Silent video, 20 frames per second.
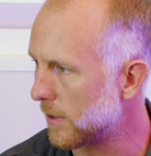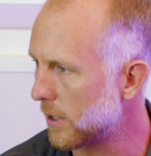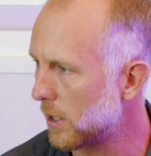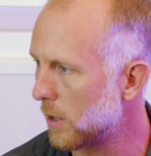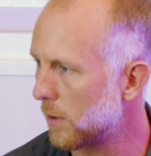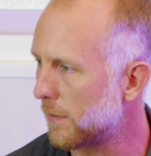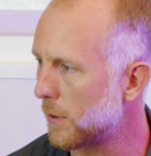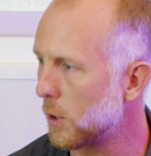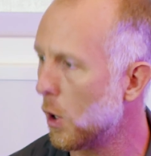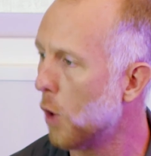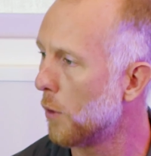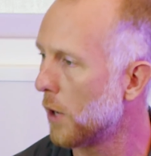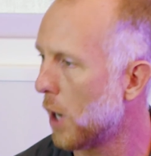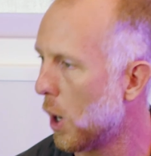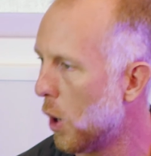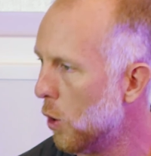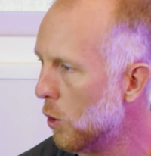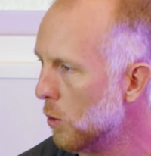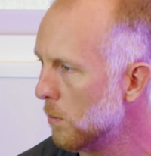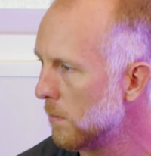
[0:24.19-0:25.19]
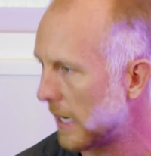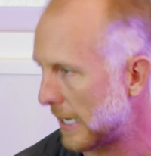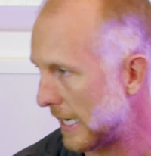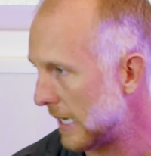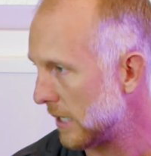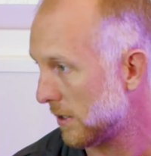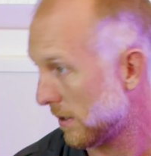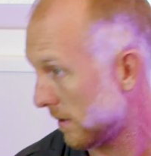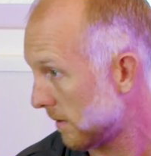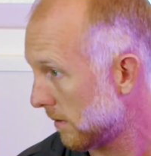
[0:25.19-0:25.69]
if you own a home, I
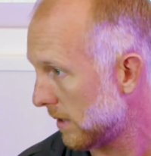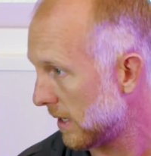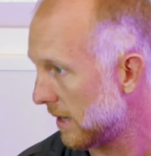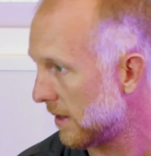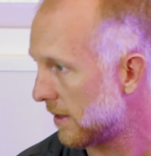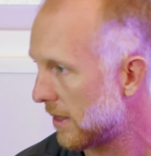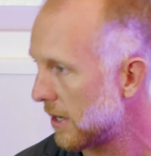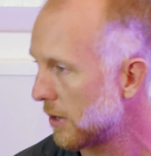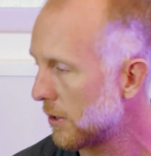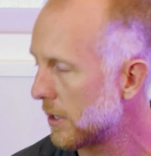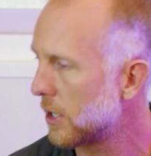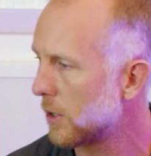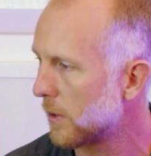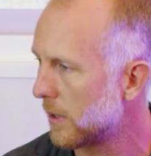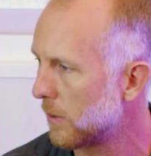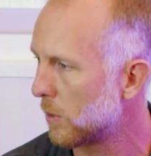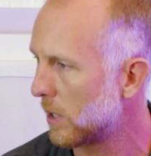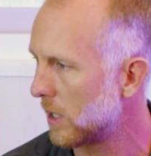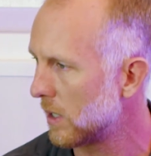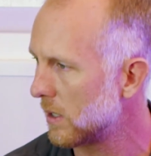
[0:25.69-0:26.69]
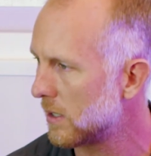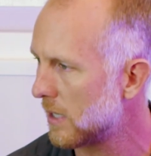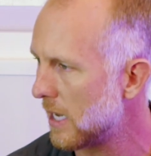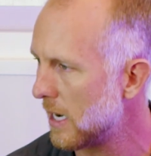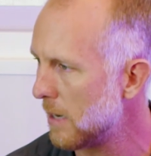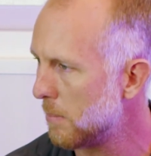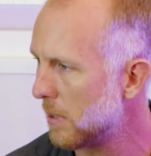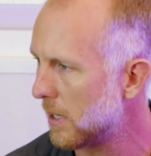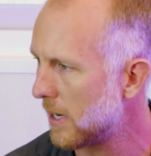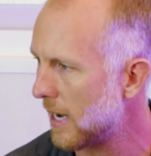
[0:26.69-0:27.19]
guess in theory you're in real
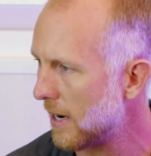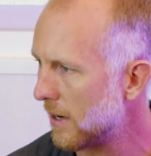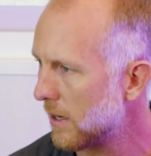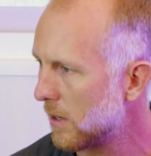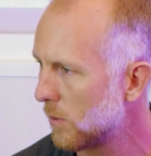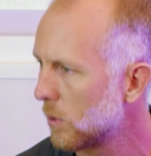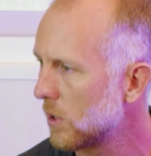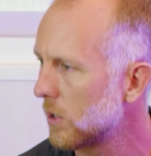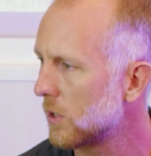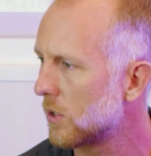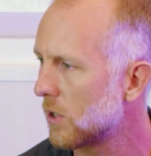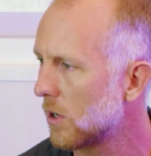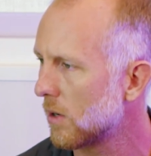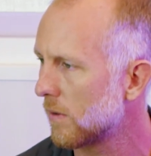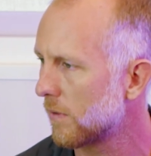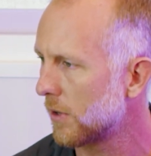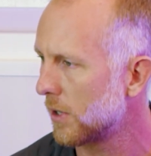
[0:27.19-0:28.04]
estate, but how did it really start for